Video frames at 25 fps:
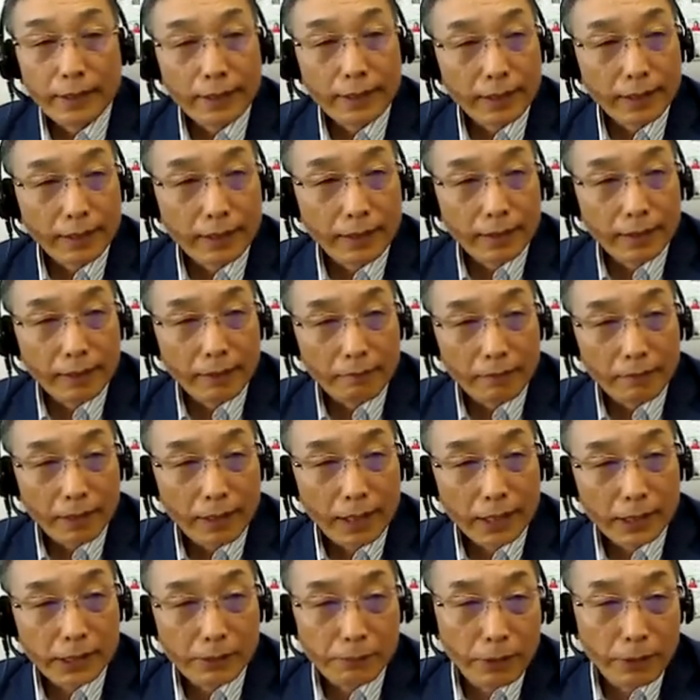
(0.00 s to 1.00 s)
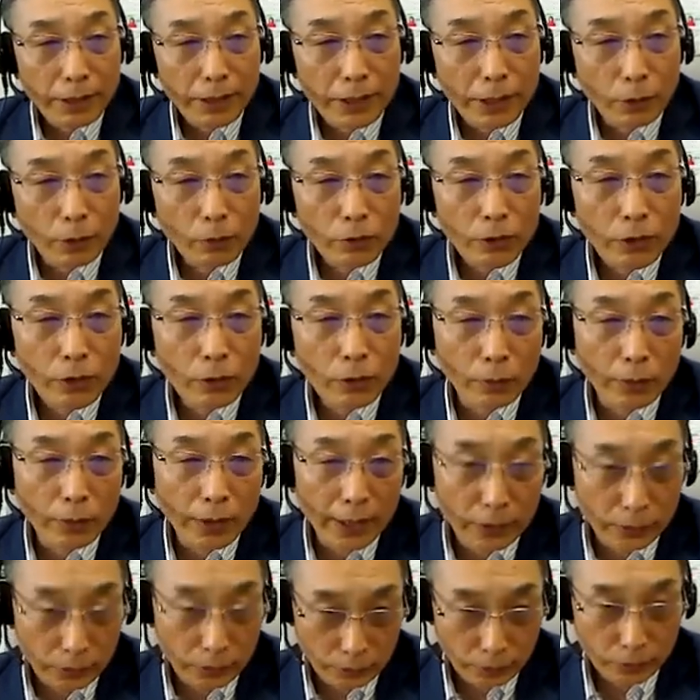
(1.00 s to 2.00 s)
So now I want to go
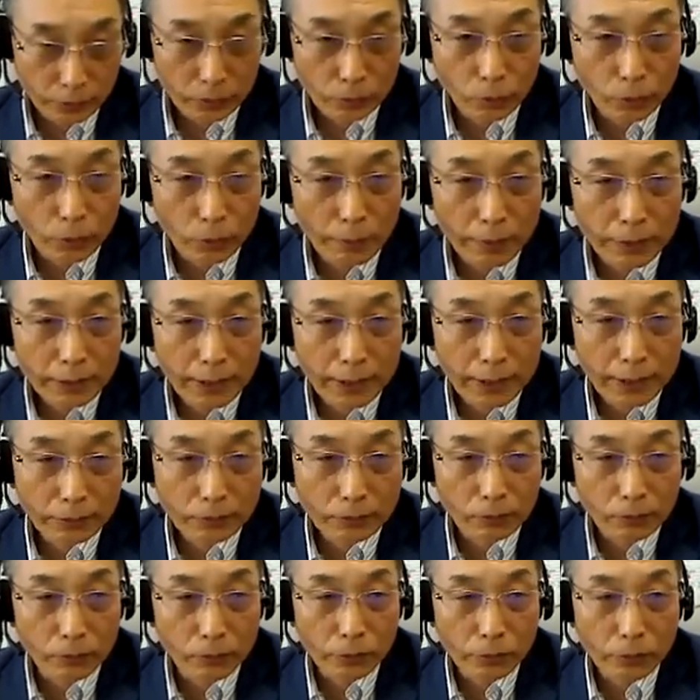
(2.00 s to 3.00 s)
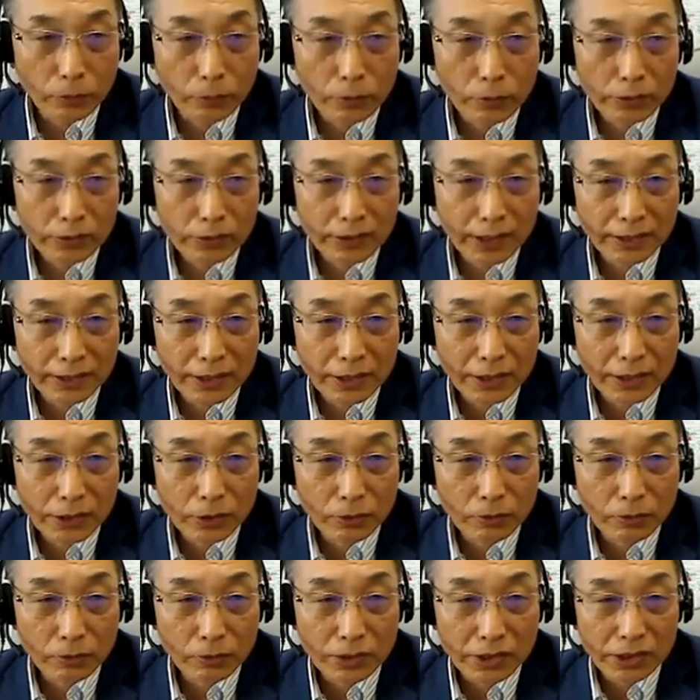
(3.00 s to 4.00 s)
into the main topic.
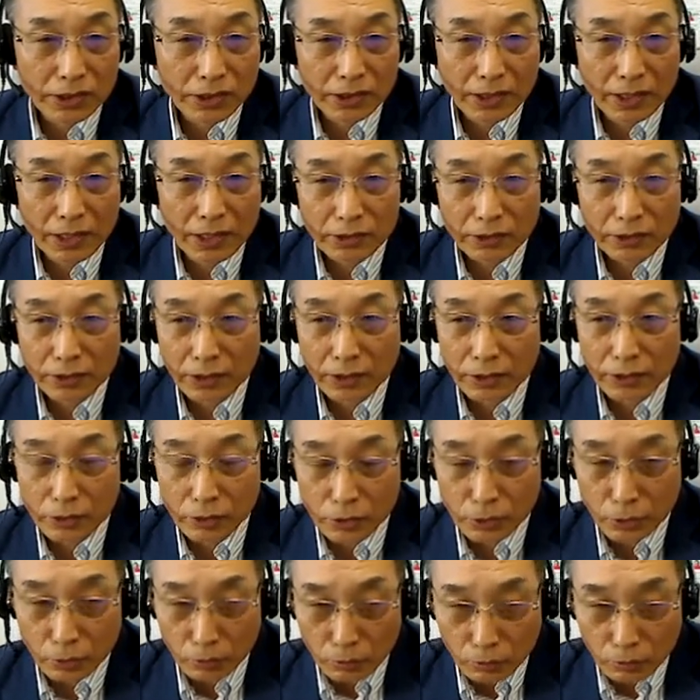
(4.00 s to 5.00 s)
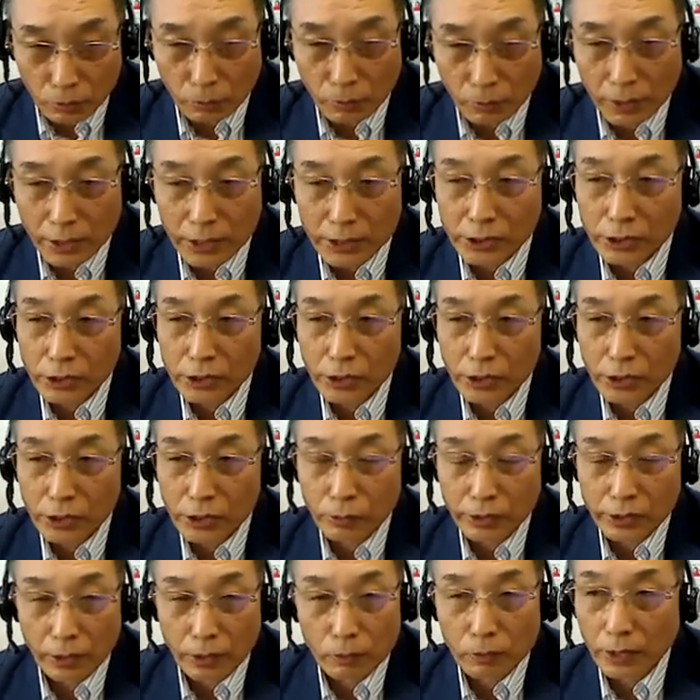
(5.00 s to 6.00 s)
So first,
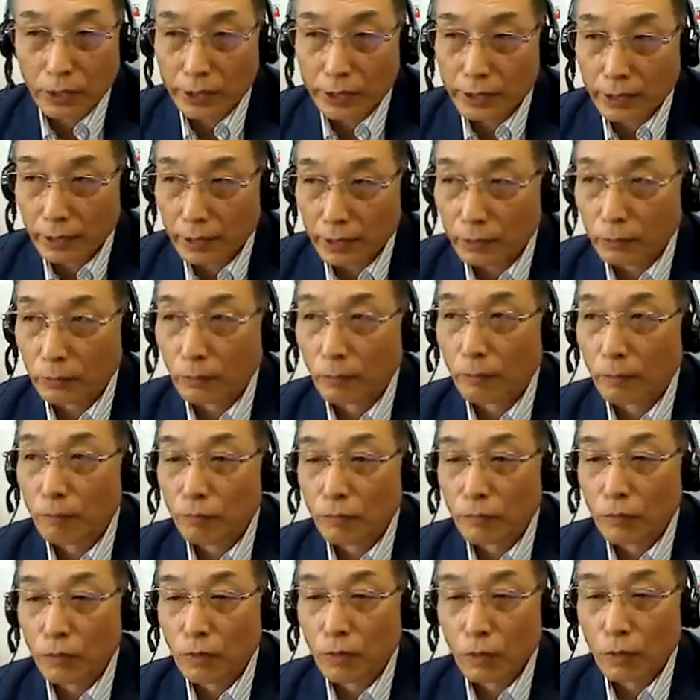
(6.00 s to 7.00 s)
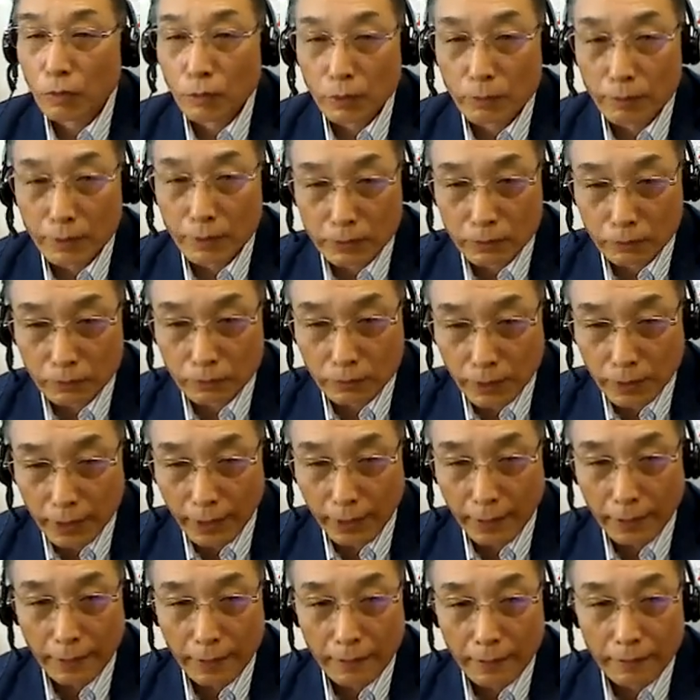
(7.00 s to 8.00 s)
I want to talk
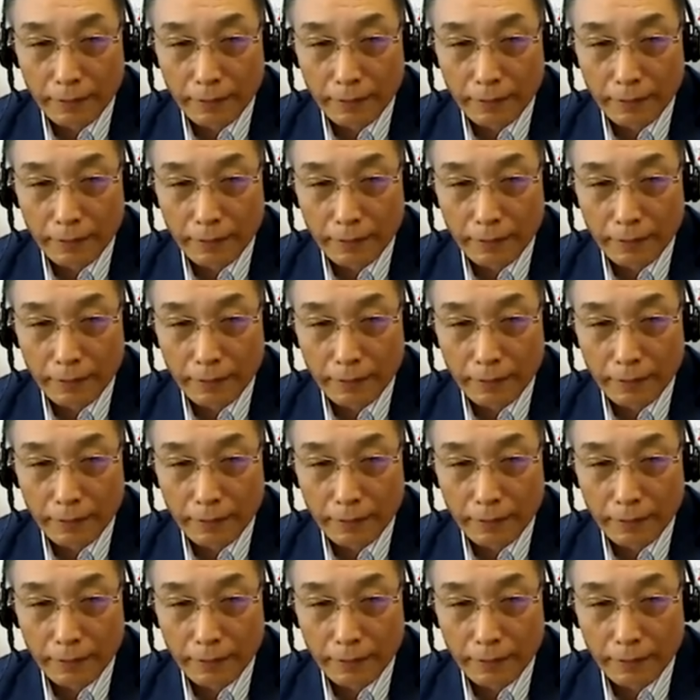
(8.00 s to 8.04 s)
about the